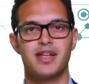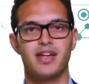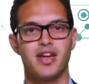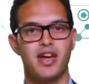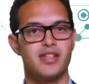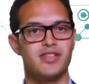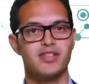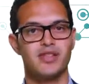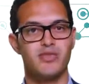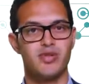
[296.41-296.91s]

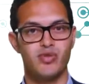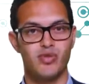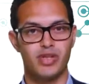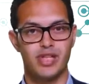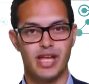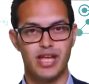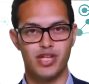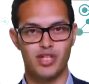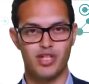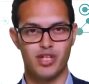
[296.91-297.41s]
customer
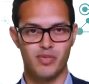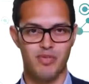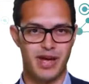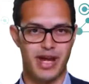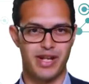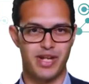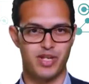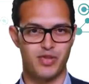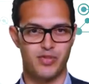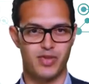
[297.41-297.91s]
relationship
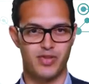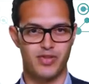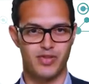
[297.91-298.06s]
management